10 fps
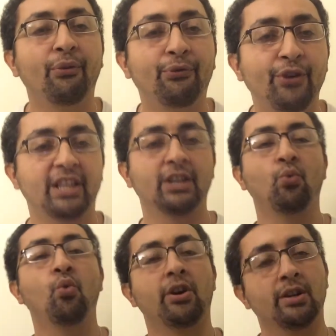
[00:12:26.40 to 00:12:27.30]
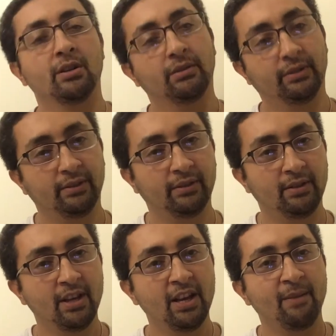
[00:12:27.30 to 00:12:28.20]
freaking world.
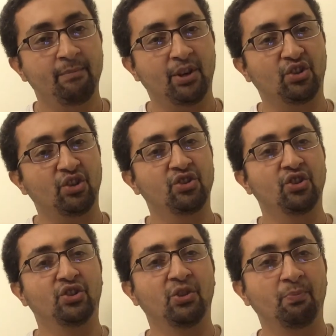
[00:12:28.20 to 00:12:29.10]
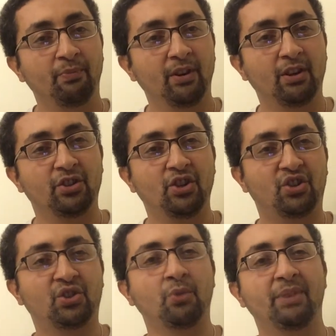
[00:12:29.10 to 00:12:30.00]
Because it's your
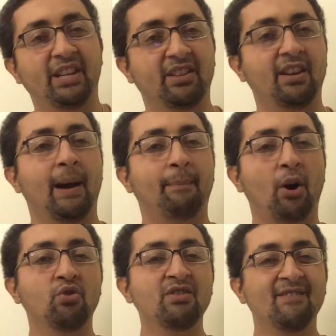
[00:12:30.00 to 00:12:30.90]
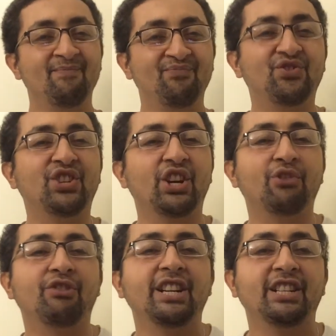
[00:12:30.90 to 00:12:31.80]
stupidity about
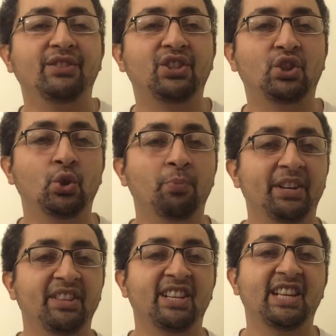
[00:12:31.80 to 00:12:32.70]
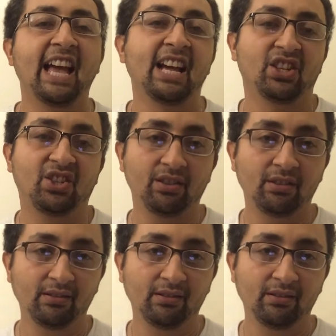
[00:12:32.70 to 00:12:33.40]
generating stupidity cash.